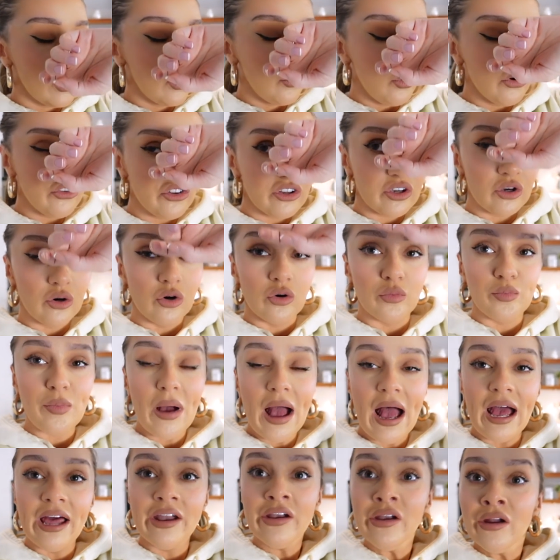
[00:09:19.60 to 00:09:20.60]
what's it called,
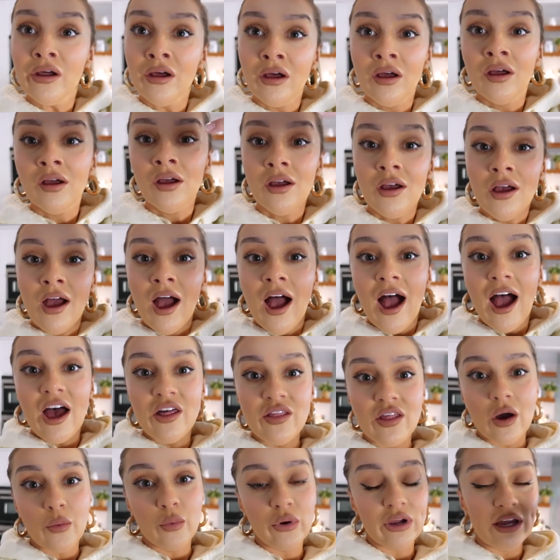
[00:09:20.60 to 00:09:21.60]
pen?
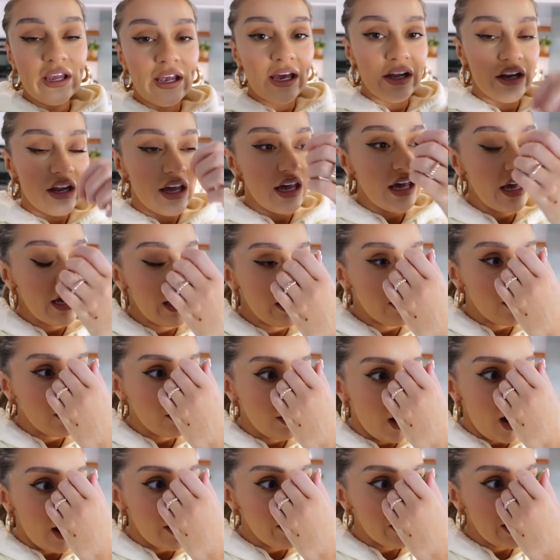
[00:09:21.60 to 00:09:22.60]
And then we can get it in
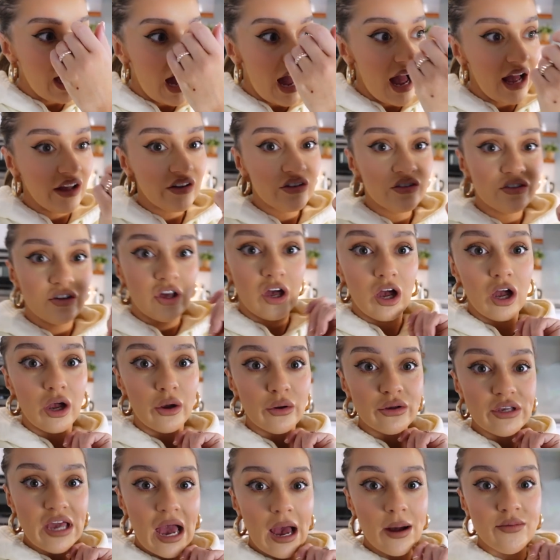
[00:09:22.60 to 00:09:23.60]
like that. So
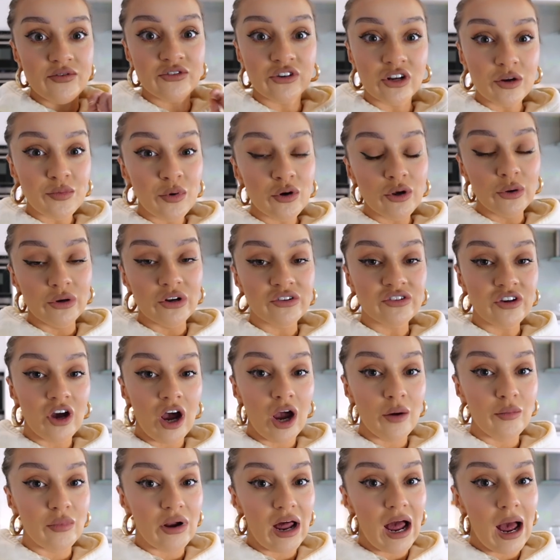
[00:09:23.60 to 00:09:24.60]
yeah, I'm just gonna put you on a
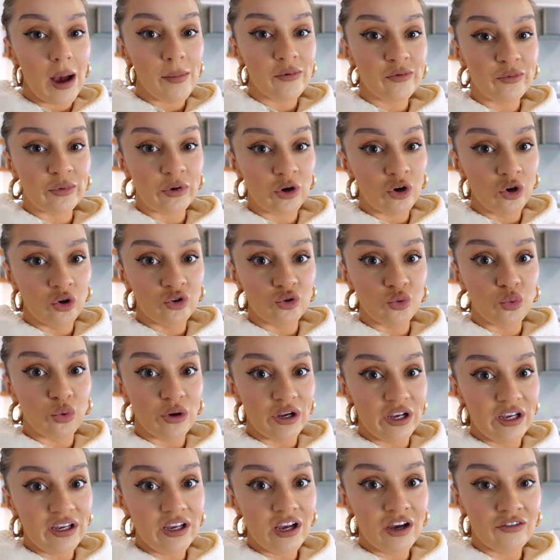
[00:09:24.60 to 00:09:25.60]
time lapse because
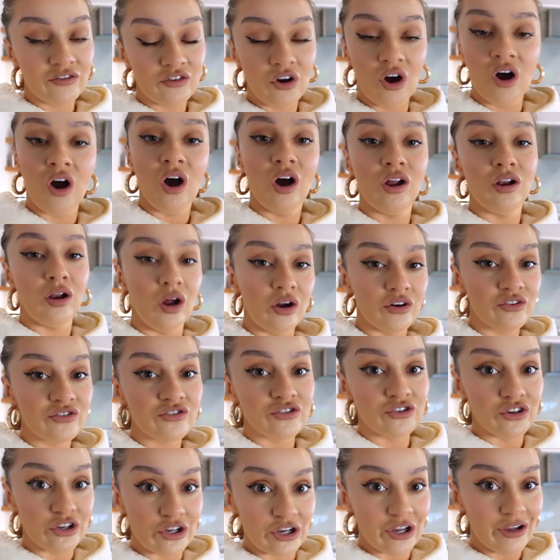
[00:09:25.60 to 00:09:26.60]
we have got a lot
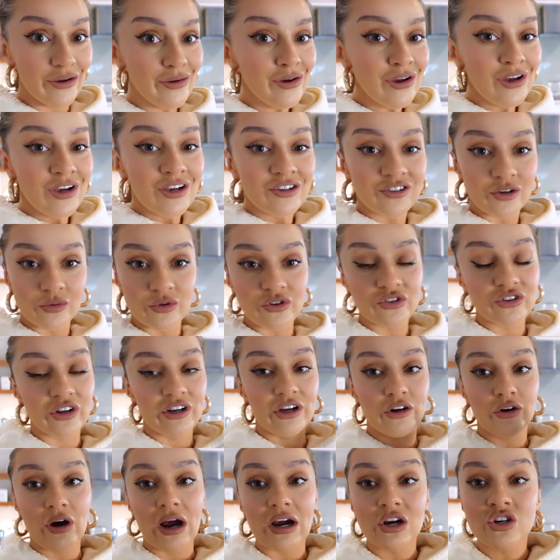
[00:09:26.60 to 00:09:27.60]
to do. So we're just
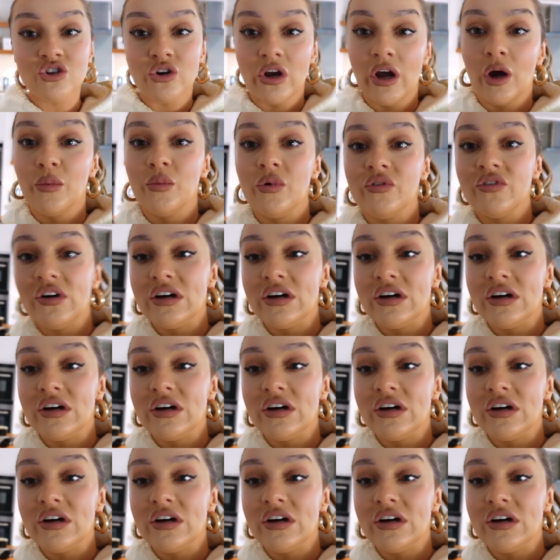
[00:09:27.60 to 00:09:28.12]
gonna crack straight on with